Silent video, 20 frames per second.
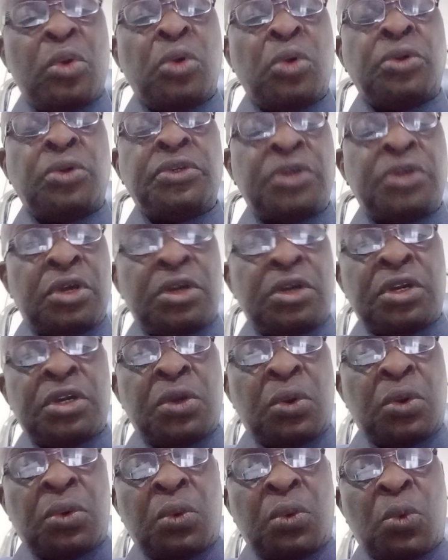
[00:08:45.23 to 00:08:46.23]
Goal
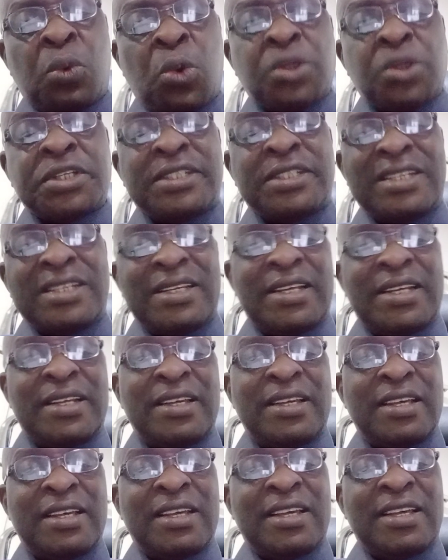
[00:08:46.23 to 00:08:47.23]
was
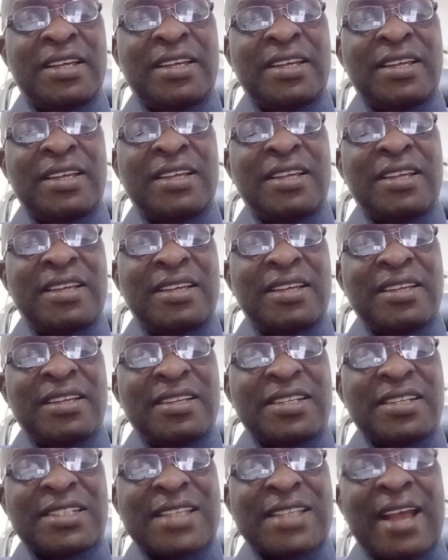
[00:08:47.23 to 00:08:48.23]
the
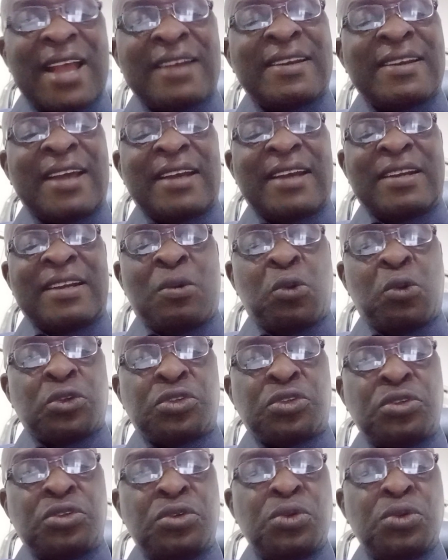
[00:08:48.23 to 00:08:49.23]
standard that
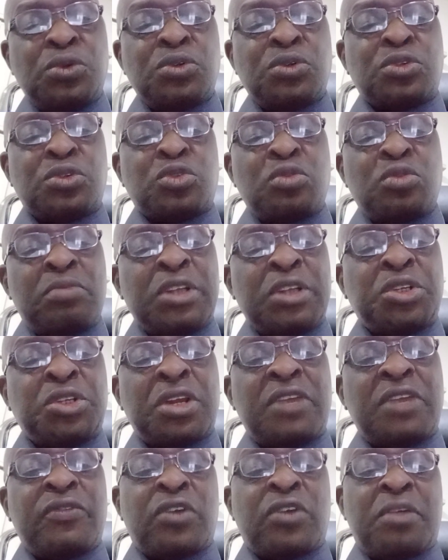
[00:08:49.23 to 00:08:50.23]
was used to
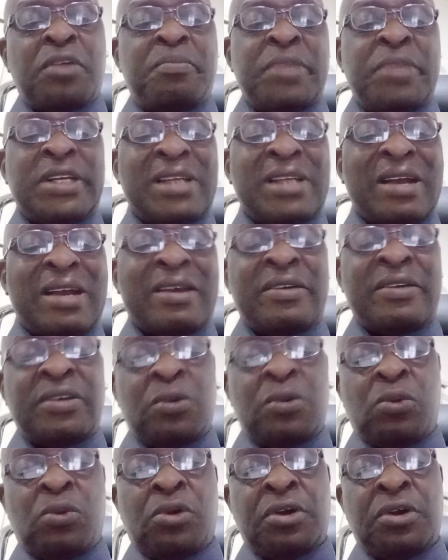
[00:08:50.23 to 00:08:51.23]
measure development around
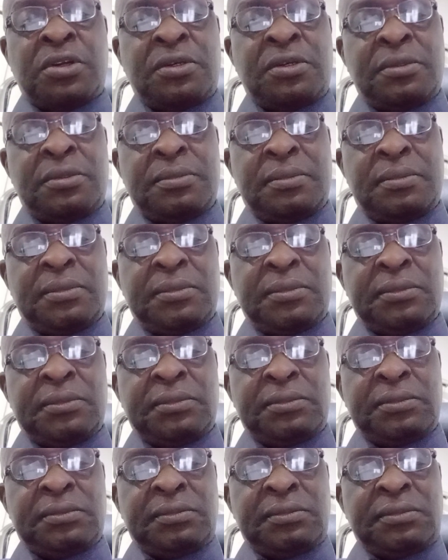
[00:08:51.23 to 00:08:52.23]
the world.
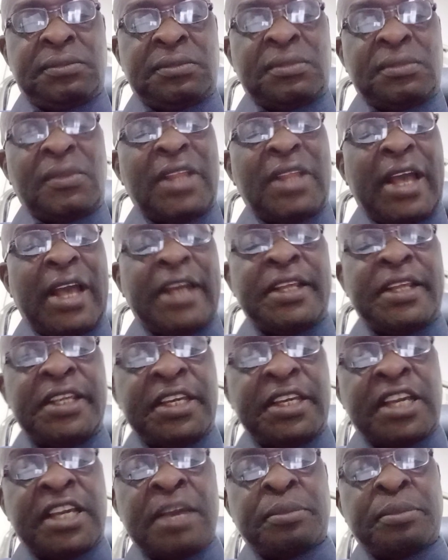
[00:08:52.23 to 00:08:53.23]
And
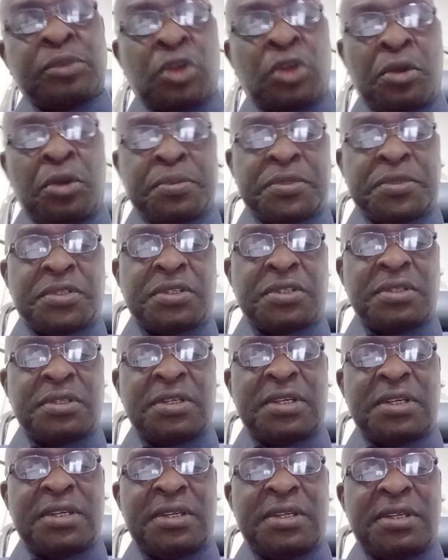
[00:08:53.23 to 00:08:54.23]
he came
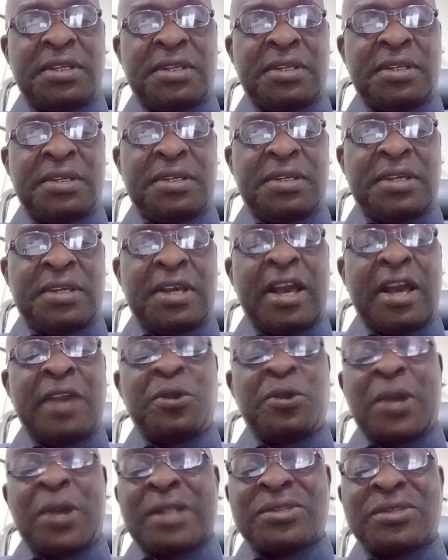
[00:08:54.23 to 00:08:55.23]
tops.
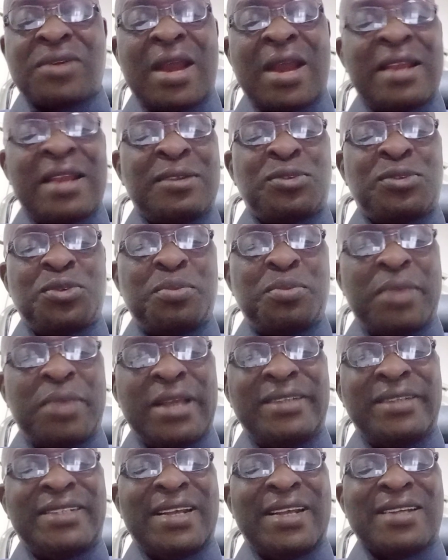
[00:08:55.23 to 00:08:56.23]
And you are trying to
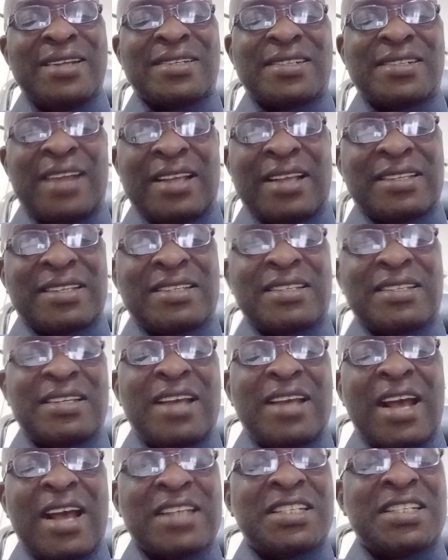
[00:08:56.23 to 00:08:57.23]
make jest that
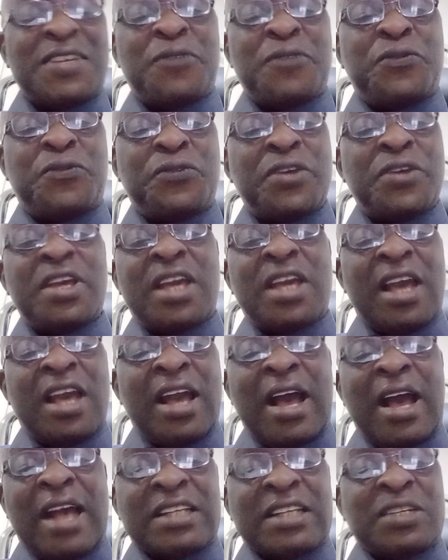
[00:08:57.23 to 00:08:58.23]
as
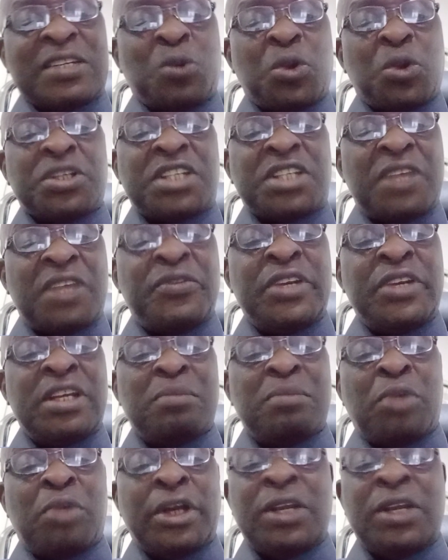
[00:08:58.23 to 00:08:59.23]
he was saving
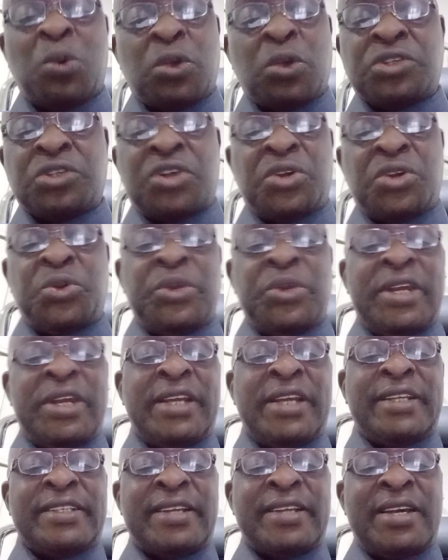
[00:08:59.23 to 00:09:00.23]
the money, he was not doing
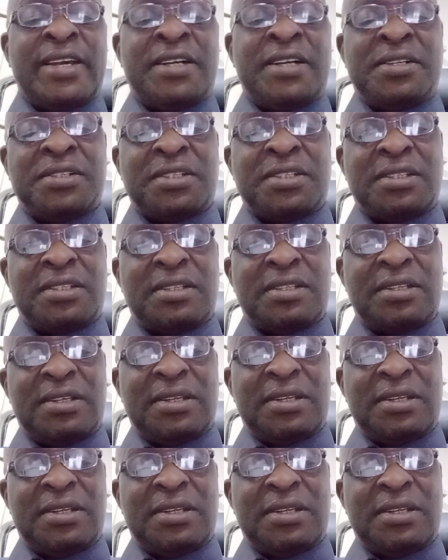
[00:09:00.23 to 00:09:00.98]
anything else.